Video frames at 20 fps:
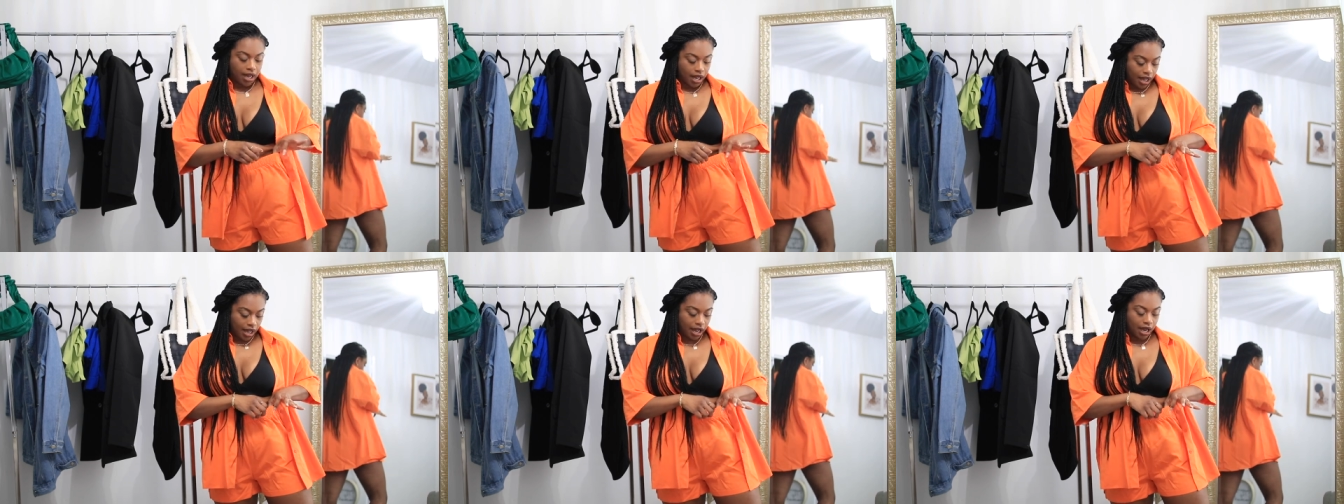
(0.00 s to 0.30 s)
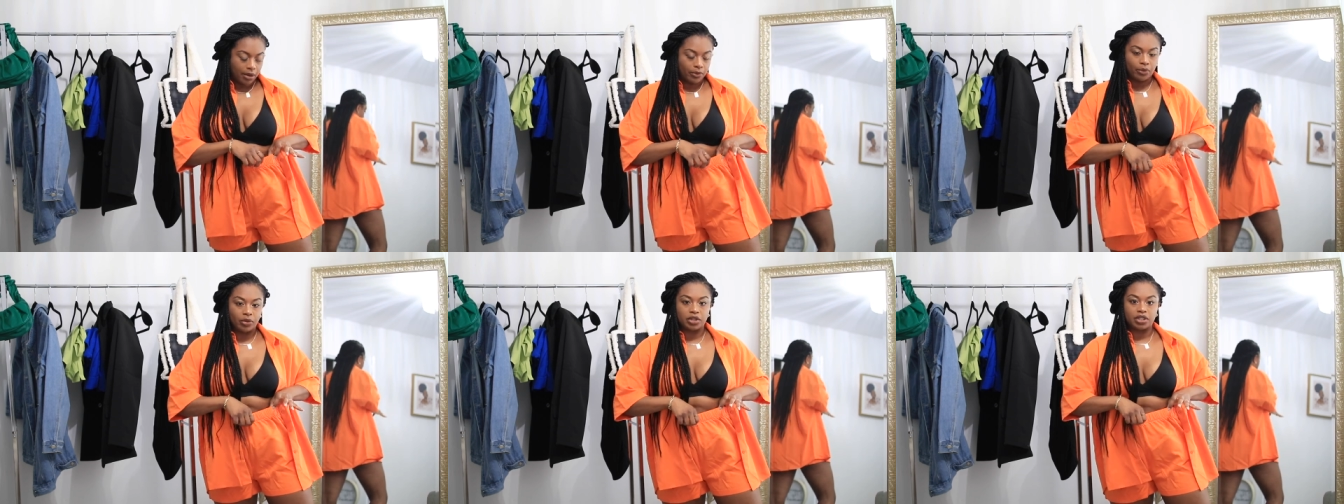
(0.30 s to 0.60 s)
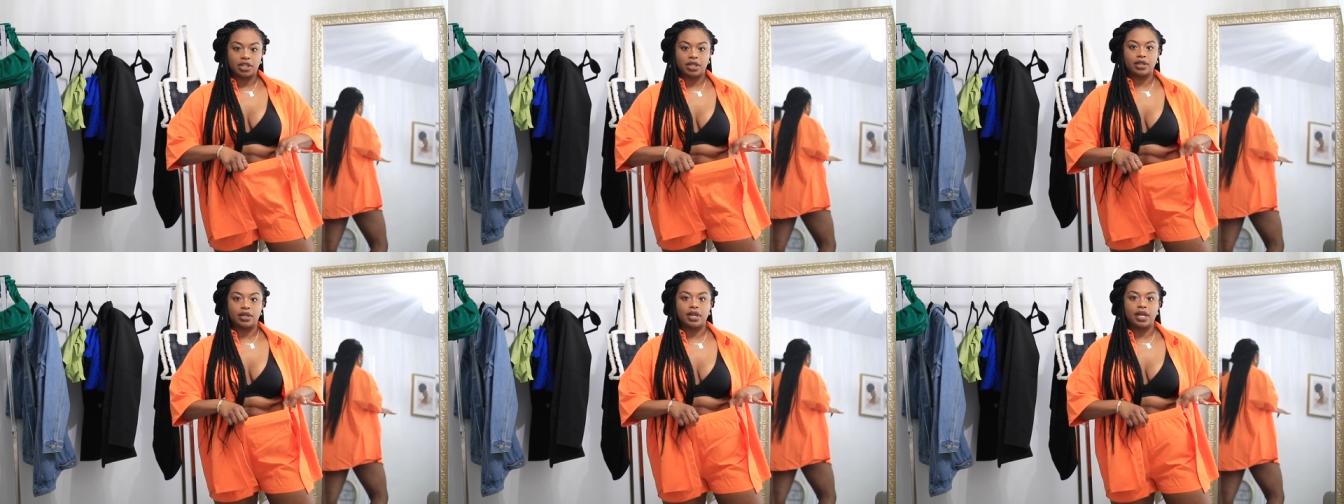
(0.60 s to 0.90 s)
um,
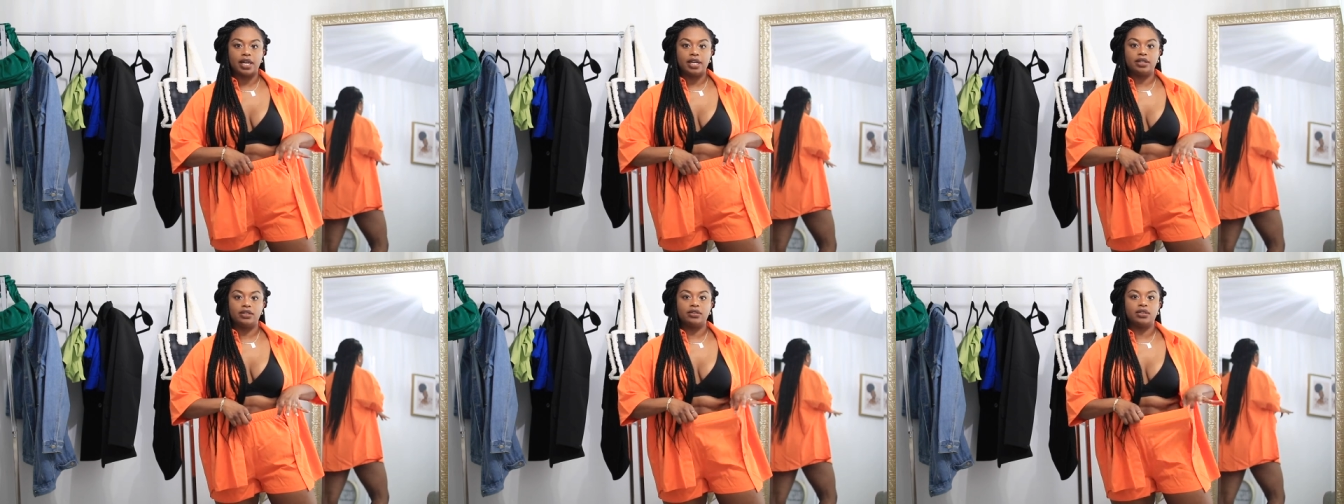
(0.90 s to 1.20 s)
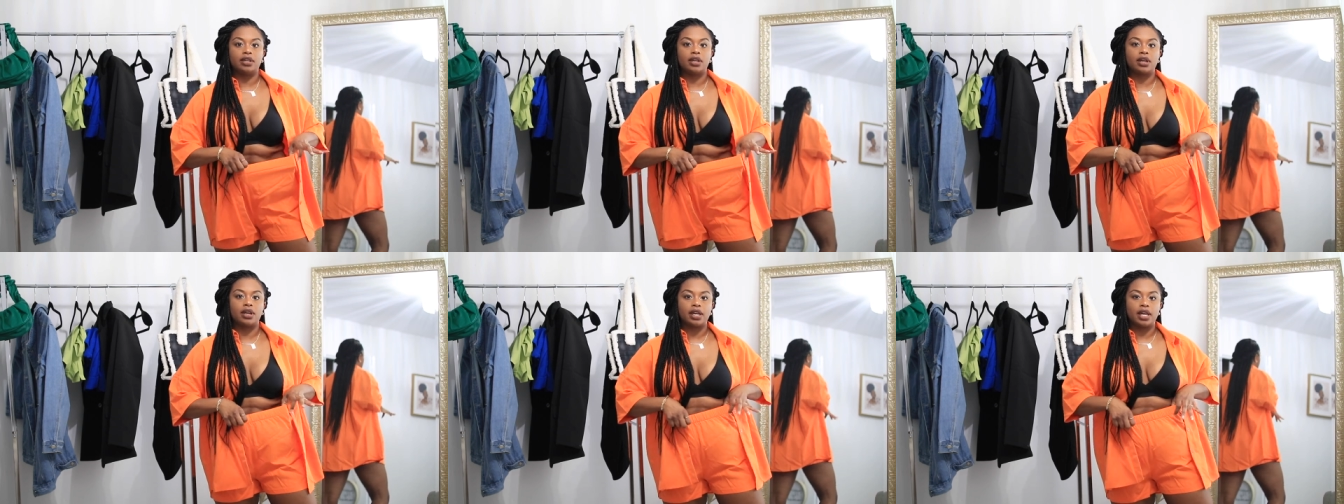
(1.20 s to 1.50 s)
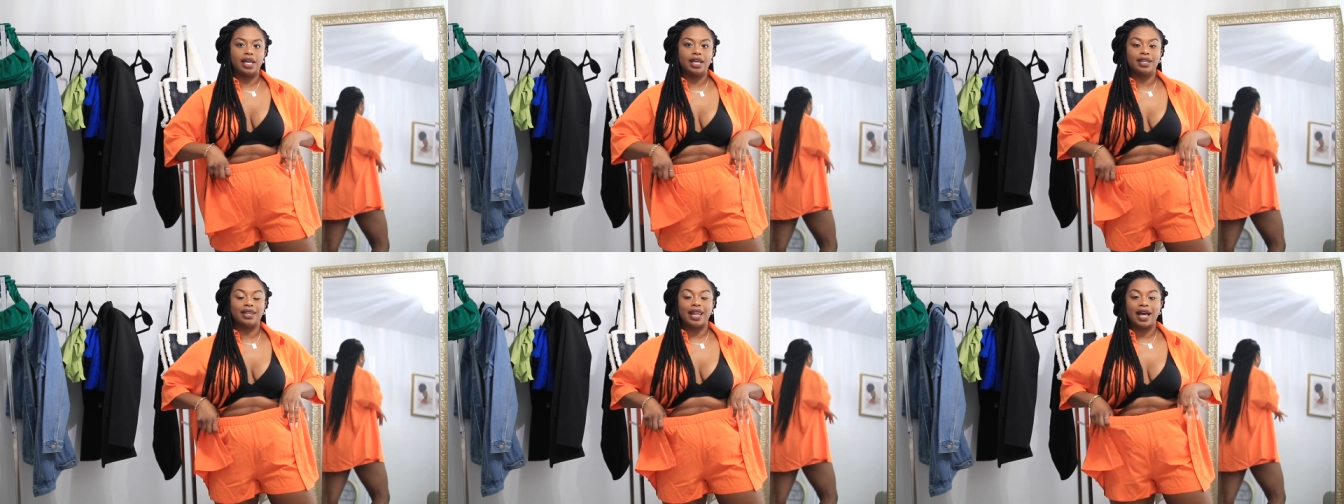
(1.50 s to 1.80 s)
with an
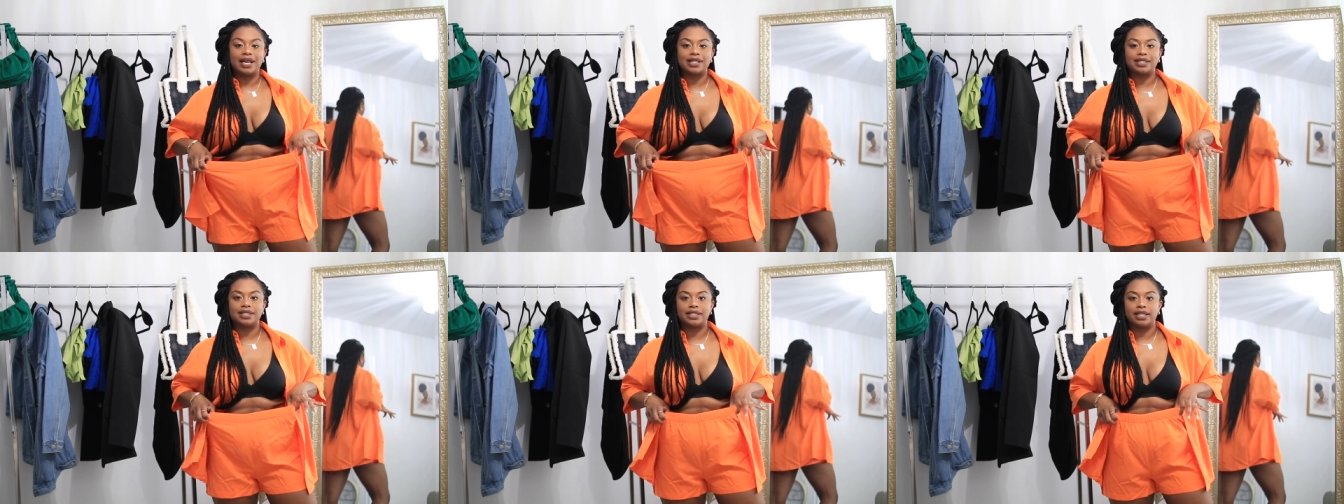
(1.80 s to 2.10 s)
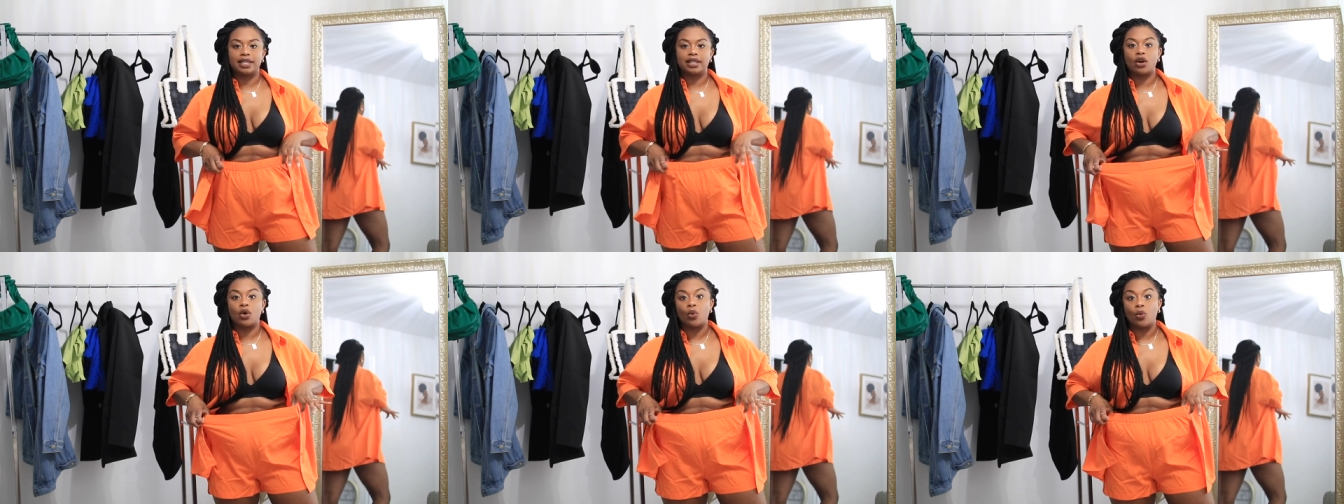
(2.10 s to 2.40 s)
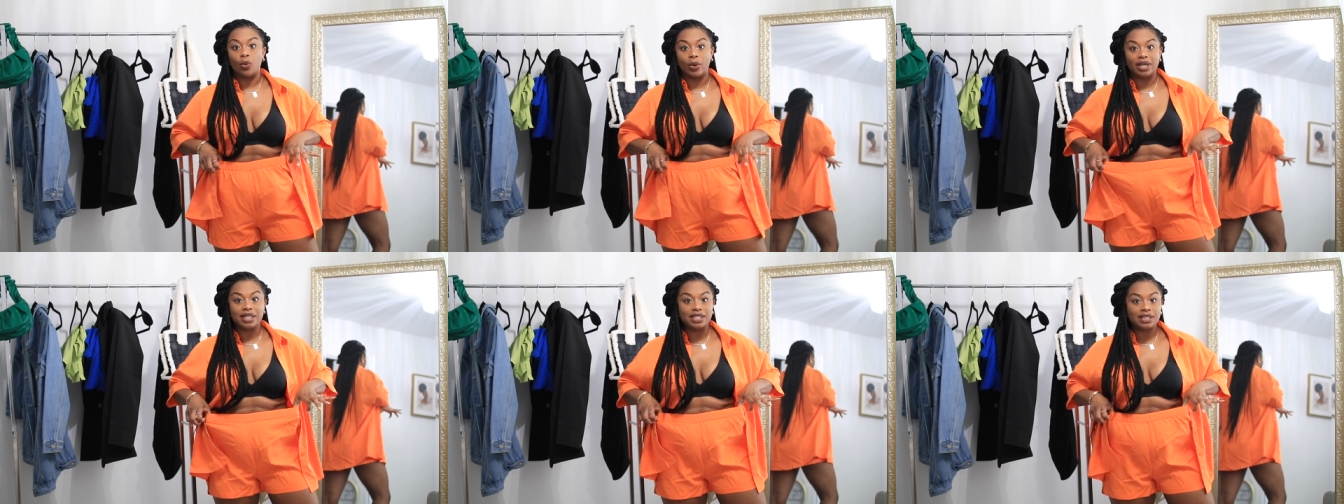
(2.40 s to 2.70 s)
elastic
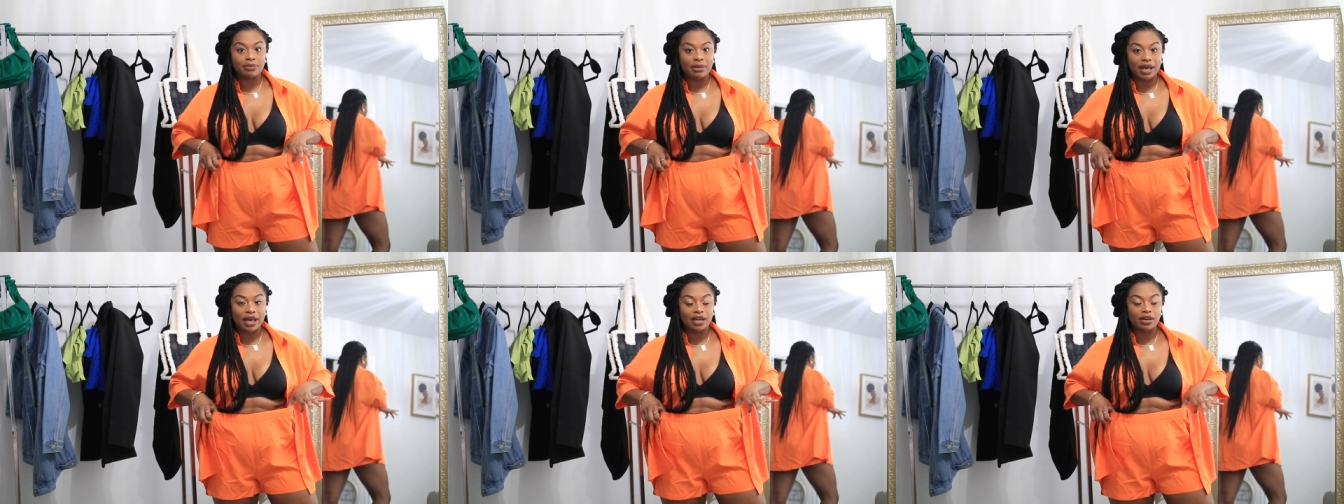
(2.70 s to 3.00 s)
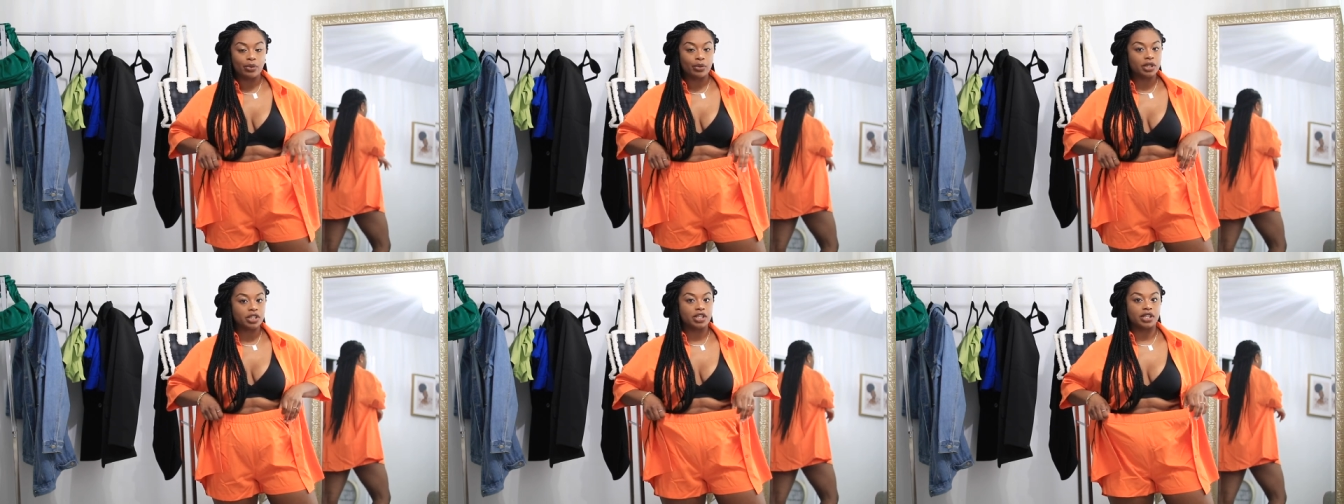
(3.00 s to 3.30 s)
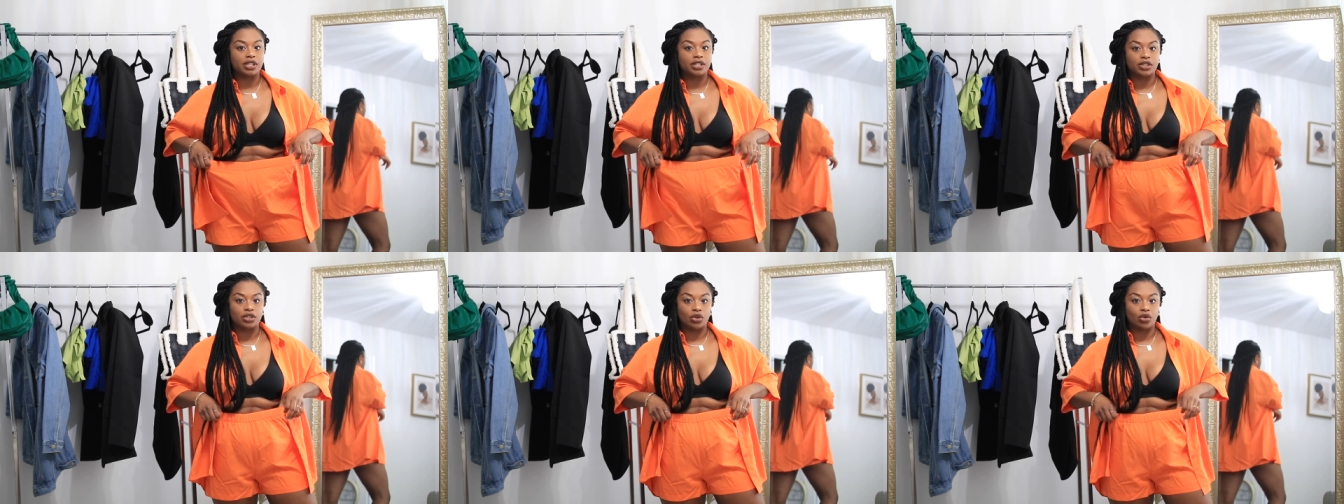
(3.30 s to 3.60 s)
waistband
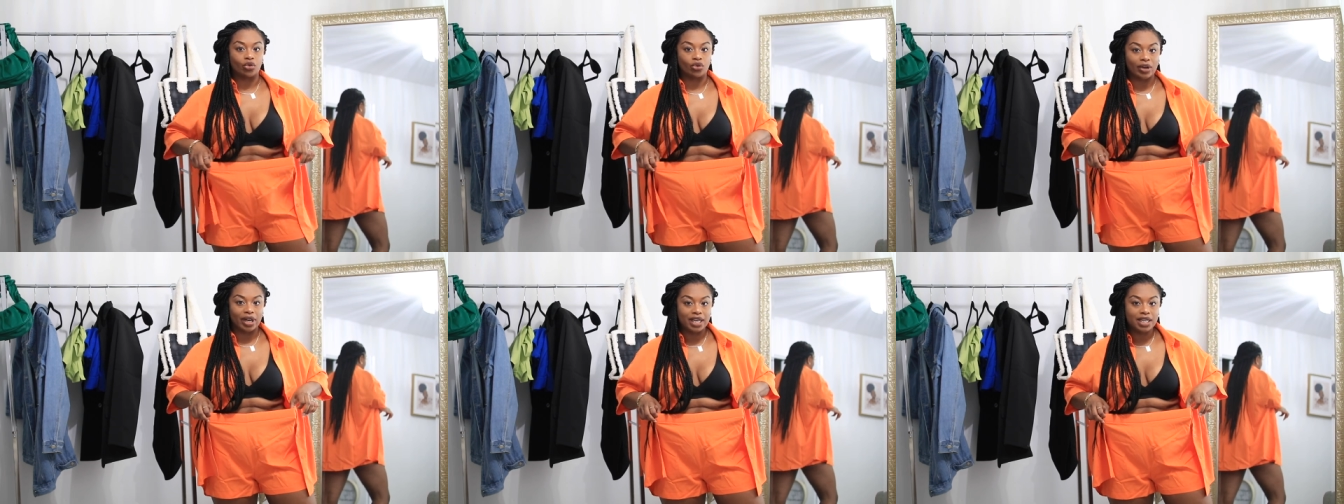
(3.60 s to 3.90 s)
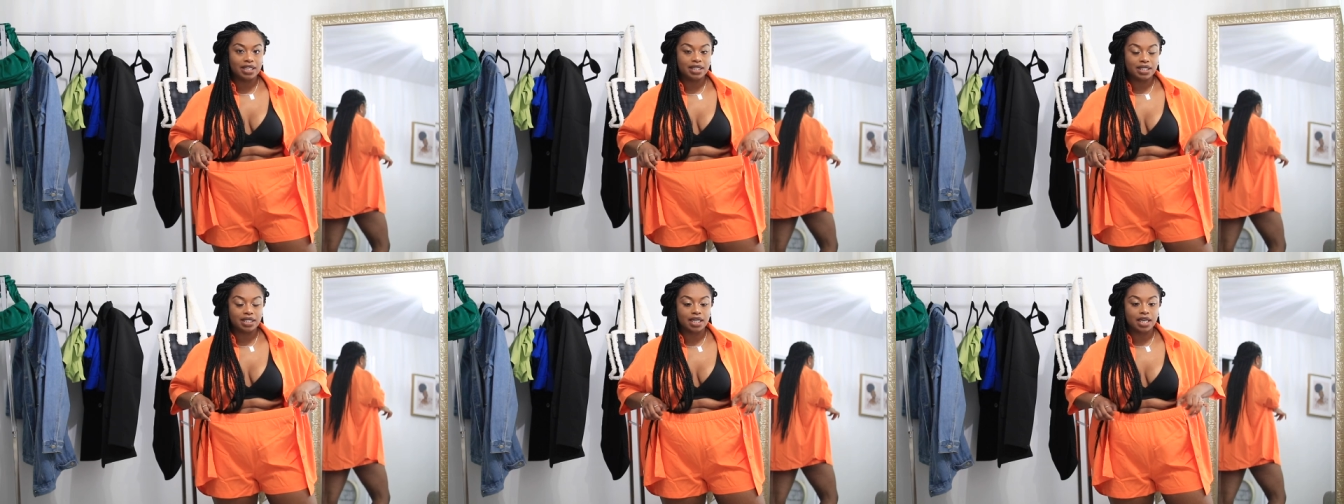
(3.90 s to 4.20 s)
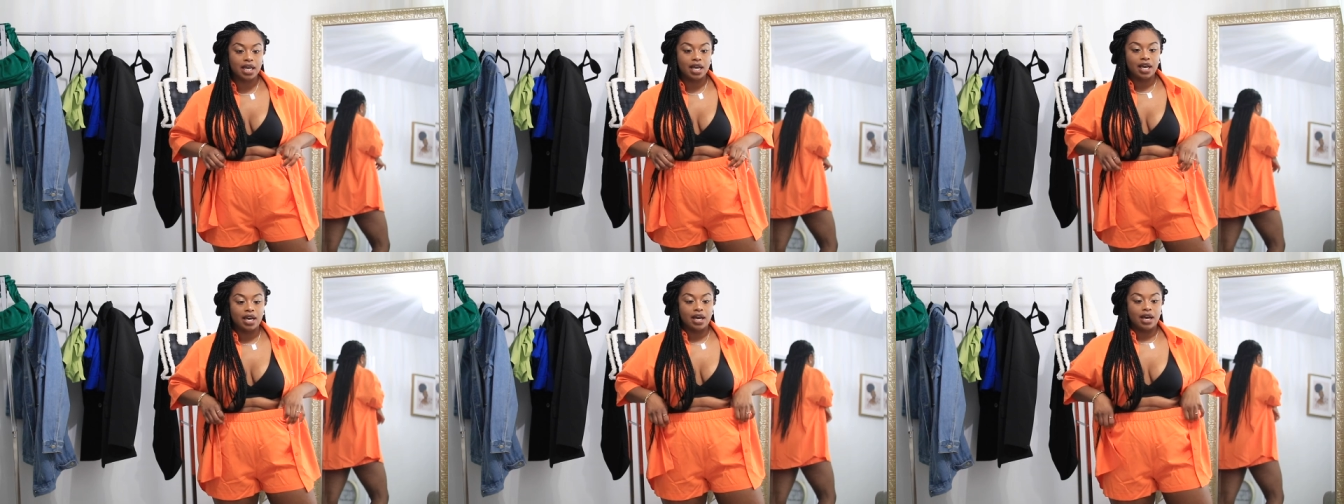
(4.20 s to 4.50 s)
which is great.